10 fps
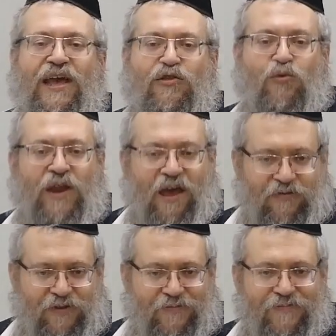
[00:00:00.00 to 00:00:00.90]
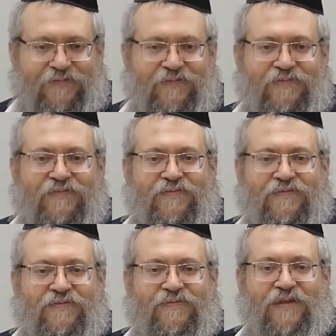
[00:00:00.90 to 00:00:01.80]
of flesh and blood.
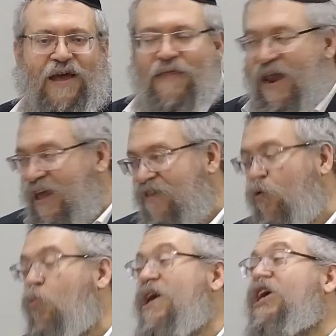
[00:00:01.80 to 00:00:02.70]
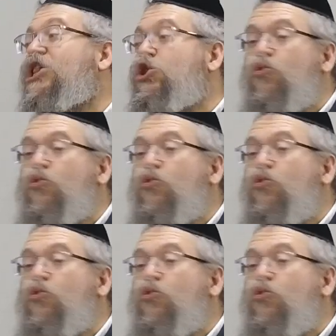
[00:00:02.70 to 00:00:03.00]
Bichdei, but this has a